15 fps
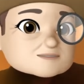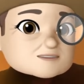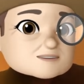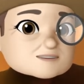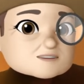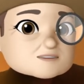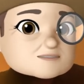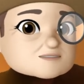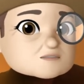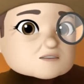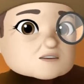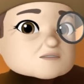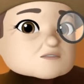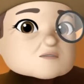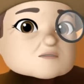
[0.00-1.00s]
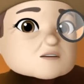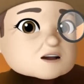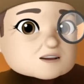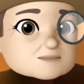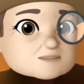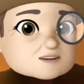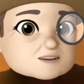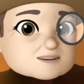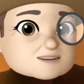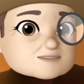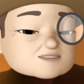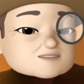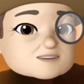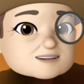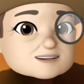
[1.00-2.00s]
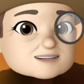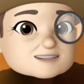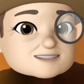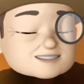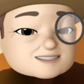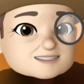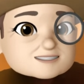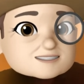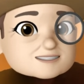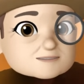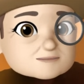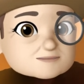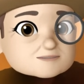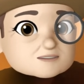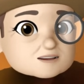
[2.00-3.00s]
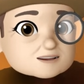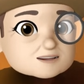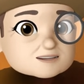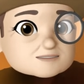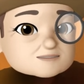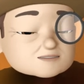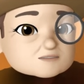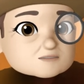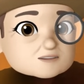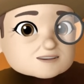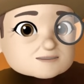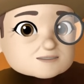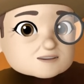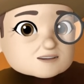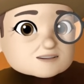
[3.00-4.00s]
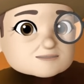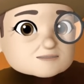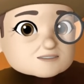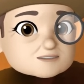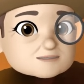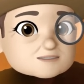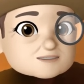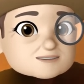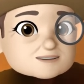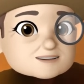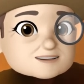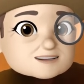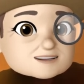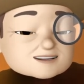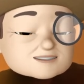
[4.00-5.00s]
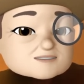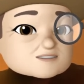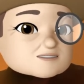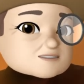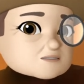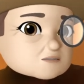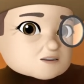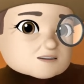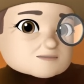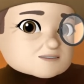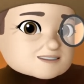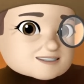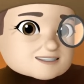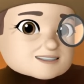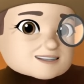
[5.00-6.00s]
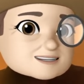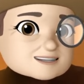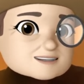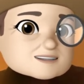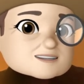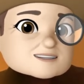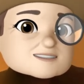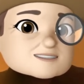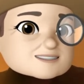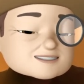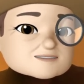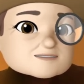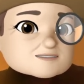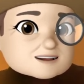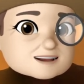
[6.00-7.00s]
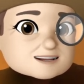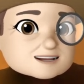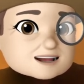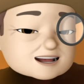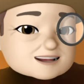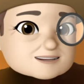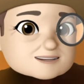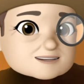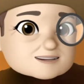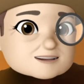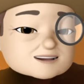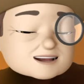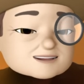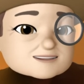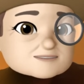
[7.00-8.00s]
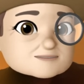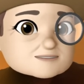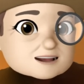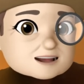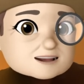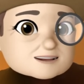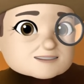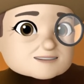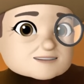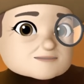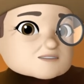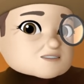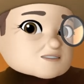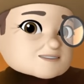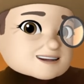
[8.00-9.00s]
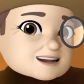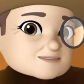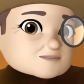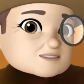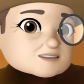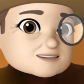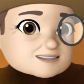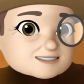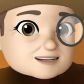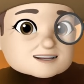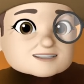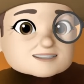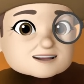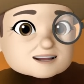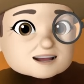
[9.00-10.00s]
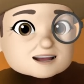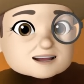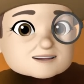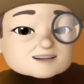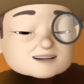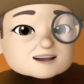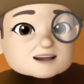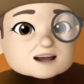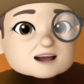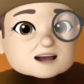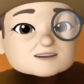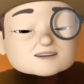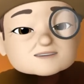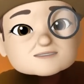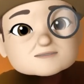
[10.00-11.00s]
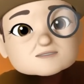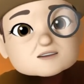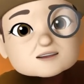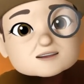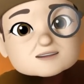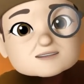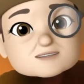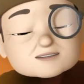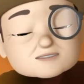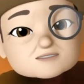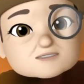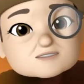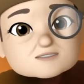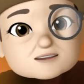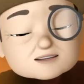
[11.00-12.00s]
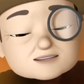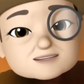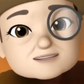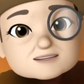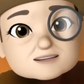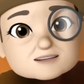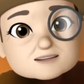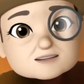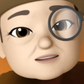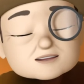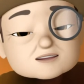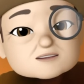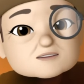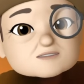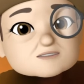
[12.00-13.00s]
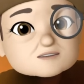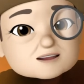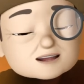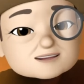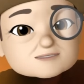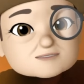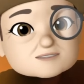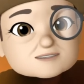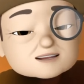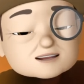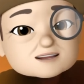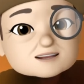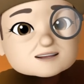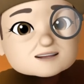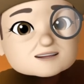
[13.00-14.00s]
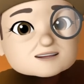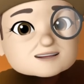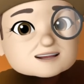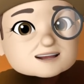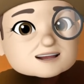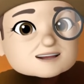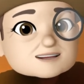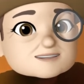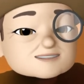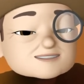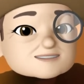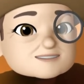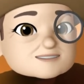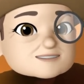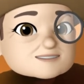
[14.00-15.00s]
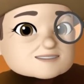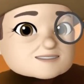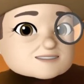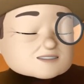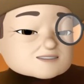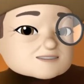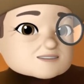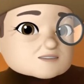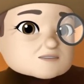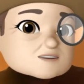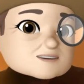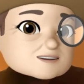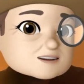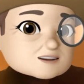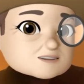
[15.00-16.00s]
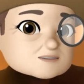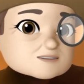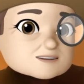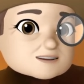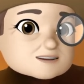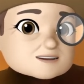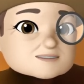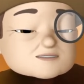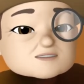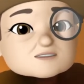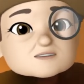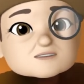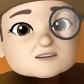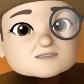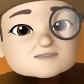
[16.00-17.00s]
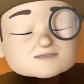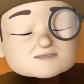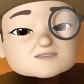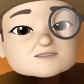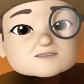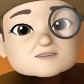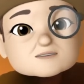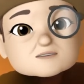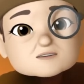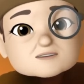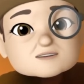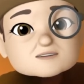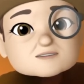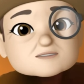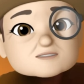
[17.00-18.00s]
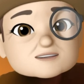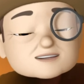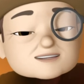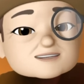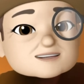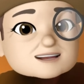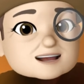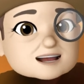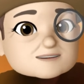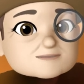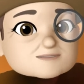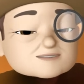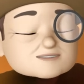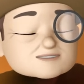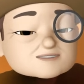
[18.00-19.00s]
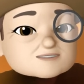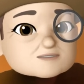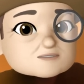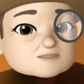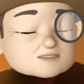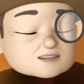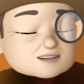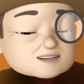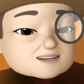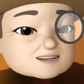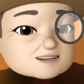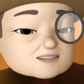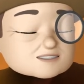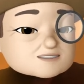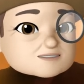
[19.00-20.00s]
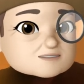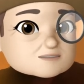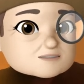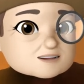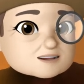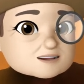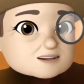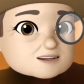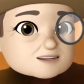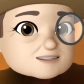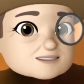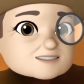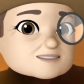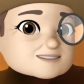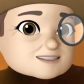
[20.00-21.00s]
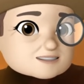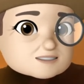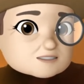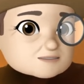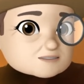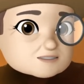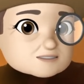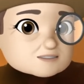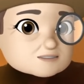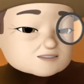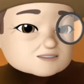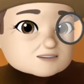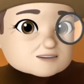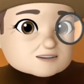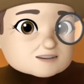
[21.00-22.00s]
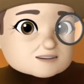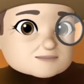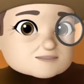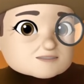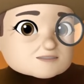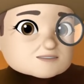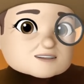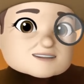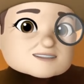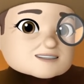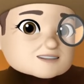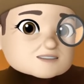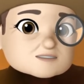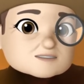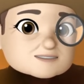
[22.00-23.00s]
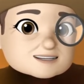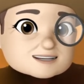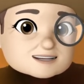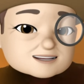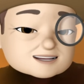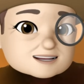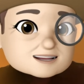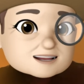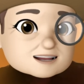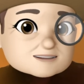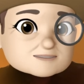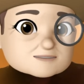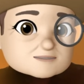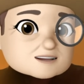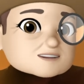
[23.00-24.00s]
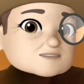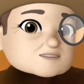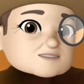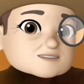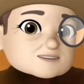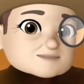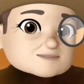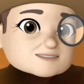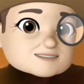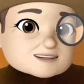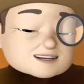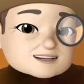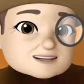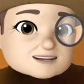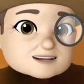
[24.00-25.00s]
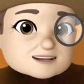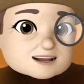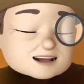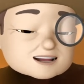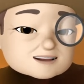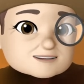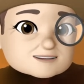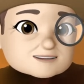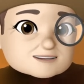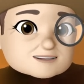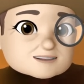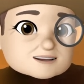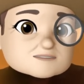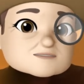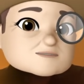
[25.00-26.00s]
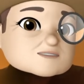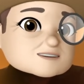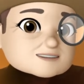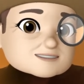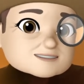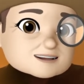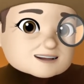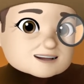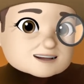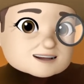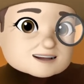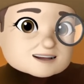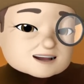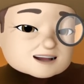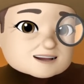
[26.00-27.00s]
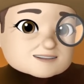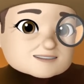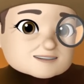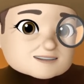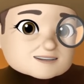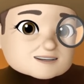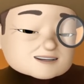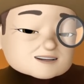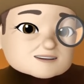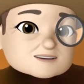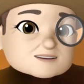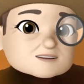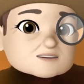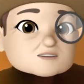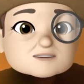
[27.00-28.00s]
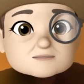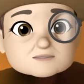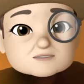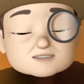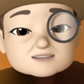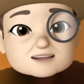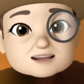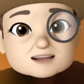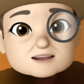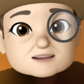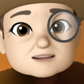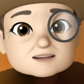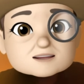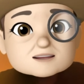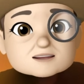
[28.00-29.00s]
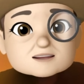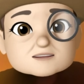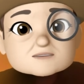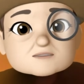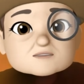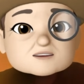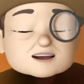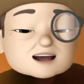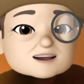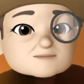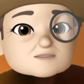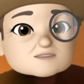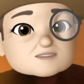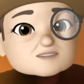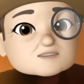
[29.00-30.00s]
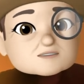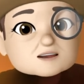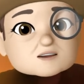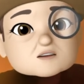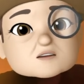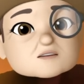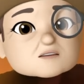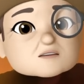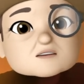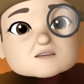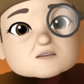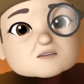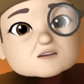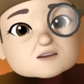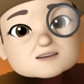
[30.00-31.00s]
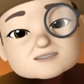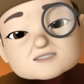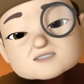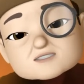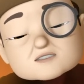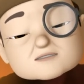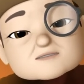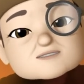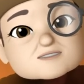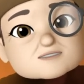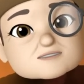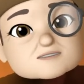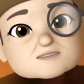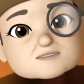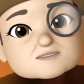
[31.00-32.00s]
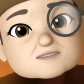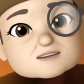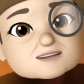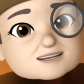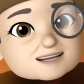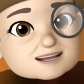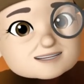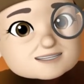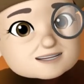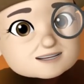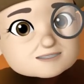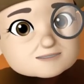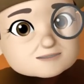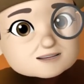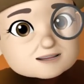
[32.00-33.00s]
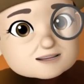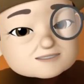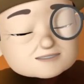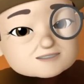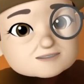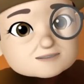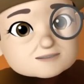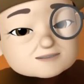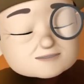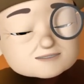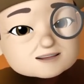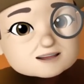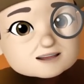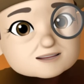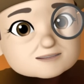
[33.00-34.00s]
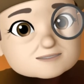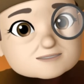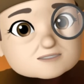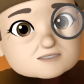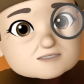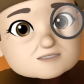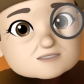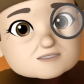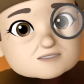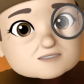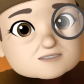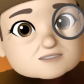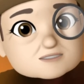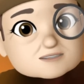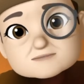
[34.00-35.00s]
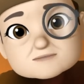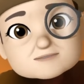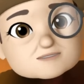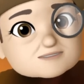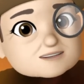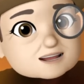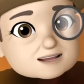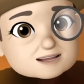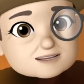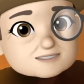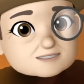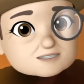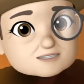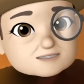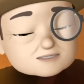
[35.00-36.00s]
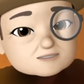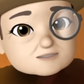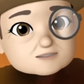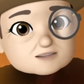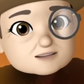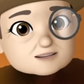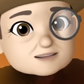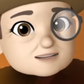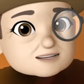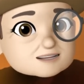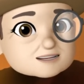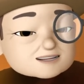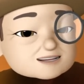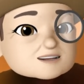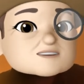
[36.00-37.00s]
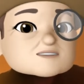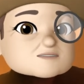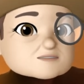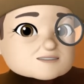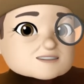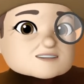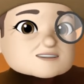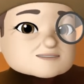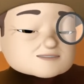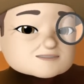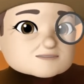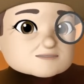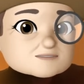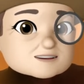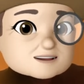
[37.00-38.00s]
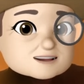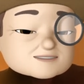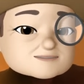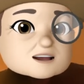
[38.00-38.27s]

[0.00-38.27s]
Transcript: You know, if you go to Walmart and try to sell some product through Walmart, I'm sure Walmart's taking a significant cut out of that. And I'm sure Amazon takes a cut out of products that you're trying to sell through Amazon. And, you know, if you want to go in, if somebody wanted to release an app into a Nintendo store, I'm sure Nintendo's taking a cut, and Microsoft is taking a cut. Everybody's taking a cut. And 30%, where Apple's doing all the work in terms of collecting the money from users, providing the support, is a reasonable fee.